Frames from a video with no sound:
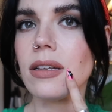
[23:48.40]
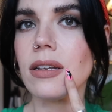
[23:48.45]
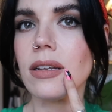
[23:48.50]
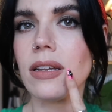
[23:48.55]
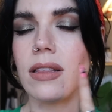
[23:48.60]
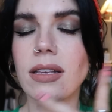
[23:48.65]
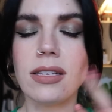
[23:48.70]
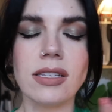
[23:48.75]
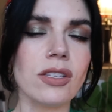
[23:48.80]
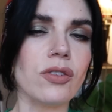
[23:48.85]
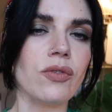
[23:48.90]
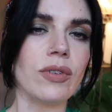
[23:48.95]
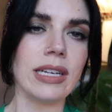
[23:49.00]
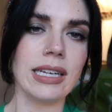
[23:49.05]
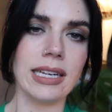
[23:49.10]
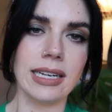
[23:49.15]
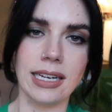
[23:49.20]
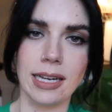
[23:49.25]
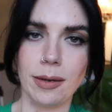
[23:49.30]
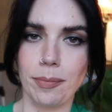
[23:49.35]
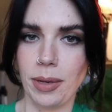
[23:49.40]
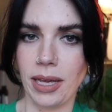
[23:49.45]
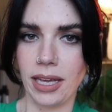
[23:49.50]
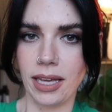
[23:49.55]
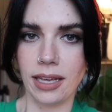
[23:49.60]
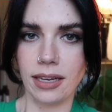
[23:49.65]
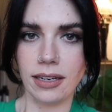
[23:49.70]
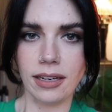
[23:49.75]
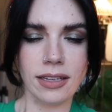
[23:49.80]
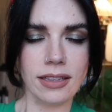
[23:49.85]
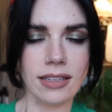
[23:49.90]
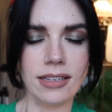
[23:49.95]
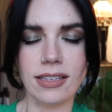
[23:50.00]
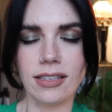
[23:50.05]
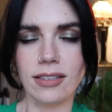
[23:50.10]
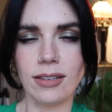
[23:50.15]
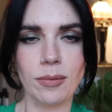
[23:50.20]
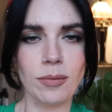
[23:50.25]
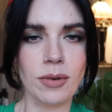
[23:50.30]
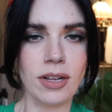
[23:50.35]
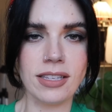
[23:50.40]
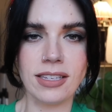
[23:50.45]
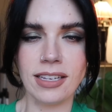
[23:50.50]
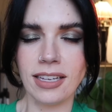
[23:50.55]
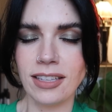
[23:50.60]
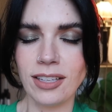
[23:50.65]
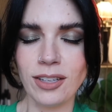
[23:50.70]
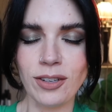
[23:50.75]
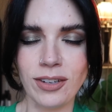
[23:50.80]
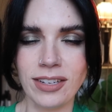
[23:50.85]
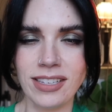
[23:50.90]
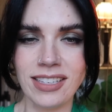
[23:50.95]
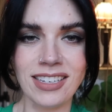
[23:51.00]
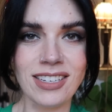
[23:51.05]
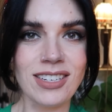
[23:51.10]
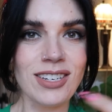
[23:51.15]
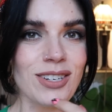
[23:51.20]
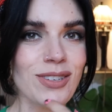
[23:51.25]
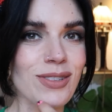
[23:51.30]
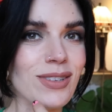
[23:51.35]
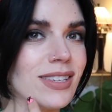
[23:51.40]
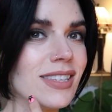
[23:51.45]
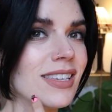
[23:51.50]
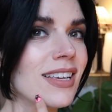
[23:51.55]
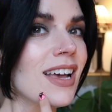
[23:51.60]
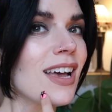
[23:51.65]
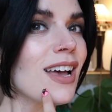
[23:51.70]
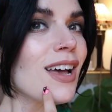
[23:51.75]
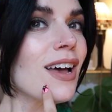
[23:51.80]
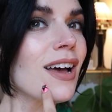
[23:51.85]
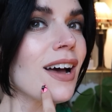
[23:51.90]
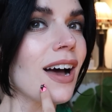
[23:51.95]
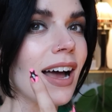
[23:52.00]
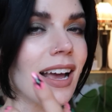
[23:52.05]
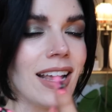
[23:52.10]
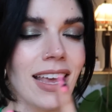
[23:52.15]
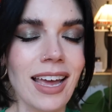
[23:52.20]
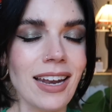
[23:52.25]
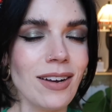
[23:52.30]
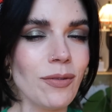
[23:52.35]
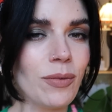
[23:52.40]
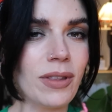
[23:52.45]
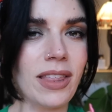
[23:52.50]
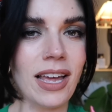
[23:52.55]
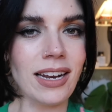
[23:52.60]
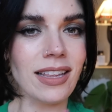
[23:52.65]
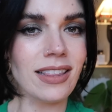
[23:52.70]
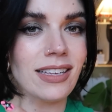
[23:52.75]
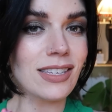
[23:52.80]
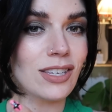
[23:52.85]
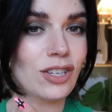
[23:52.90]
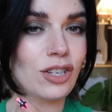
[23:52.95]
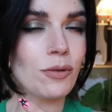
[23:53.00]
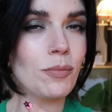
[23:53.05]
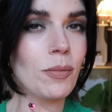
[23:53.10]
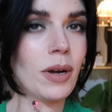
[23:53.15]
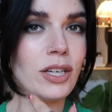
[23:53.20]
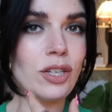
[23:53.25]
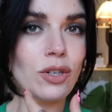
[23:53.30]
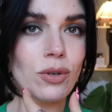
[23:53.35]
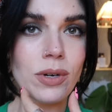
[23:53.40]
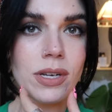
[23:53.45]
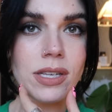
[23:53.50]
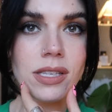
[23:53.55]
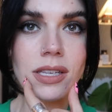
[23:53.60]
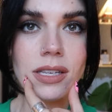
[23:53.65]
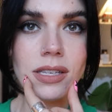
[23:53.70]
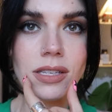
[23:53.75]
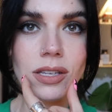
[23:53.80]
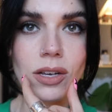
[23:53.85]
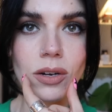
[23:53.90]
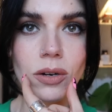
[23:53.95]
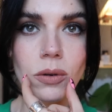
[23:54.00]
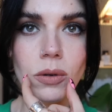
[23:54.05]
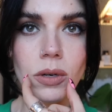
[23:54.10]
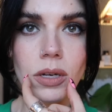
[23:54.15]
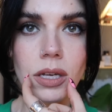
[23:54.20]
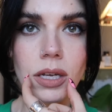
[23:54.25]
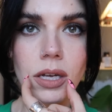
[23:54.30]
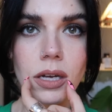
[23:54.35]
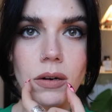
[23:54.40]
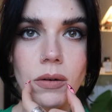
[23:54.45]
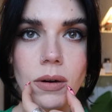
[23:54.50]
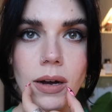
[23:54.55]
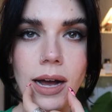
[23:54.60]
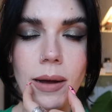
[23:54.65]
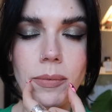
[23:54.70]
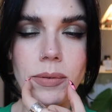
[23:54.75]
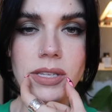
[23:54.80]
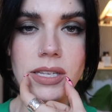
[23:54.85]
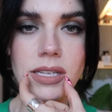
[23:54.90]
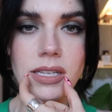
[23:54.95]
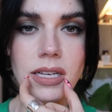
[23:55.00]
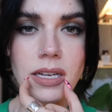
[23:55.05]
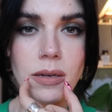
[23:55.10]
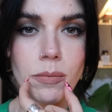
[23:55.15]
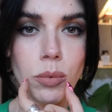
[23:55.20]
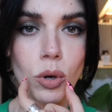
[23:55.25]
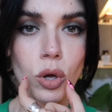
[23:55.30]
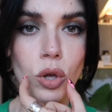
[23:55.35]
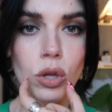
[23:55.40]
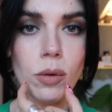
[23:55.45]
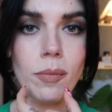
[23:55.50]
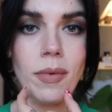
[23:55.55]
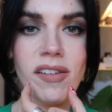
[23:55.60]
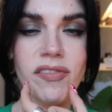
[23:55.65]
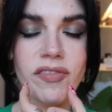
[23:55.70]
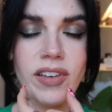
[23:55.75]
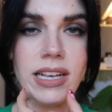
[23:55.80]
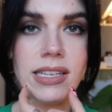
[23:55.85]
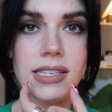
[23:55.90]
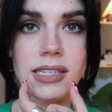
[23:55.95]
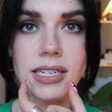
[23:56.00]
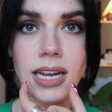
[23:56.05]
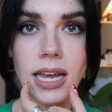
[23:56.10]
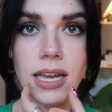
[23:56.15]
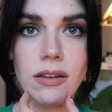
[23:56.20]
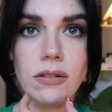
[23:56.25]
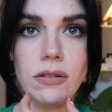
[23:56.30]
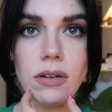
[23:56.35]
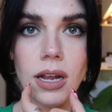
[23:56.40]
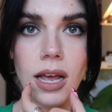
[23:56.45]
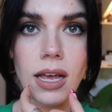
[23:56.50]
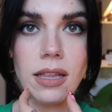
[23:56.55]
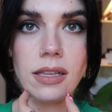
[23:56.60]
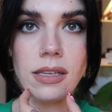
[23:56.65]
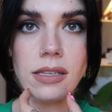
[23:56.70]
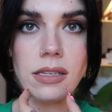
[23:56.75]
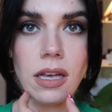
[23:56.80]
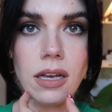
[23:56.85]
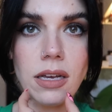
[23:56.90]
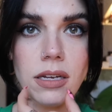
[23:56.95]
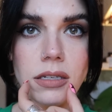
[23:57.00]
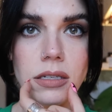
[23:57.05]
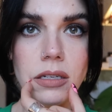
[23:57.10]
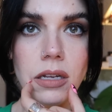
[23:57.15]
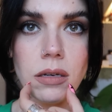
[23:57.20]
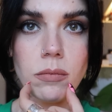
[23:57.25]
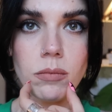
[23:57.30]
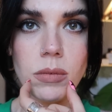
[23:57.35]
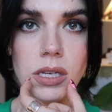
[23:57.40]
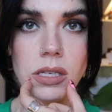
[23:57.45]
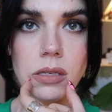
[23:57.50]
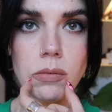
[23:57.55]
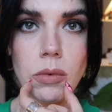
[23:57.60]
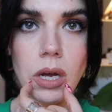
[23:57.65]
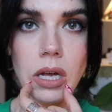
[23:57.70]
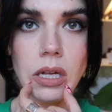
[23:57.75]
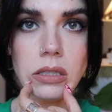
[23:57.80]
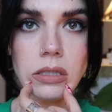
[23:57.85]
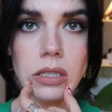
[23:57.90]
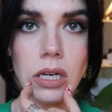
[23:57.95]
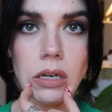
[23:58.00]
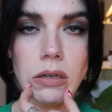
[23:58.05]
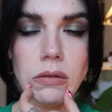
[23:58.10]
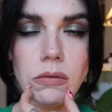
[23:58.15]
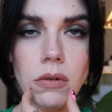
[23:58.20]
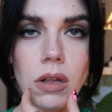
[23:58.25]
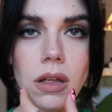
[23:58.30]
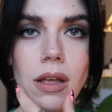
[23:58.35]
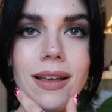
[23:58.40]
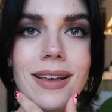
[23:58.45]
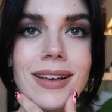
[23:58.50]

Now this is really nitpicking, like this is, I'm not saying that you guys need to do this. Again, with any, this is just my choice. So what happens is it can pull my face down at the side, like my smile down.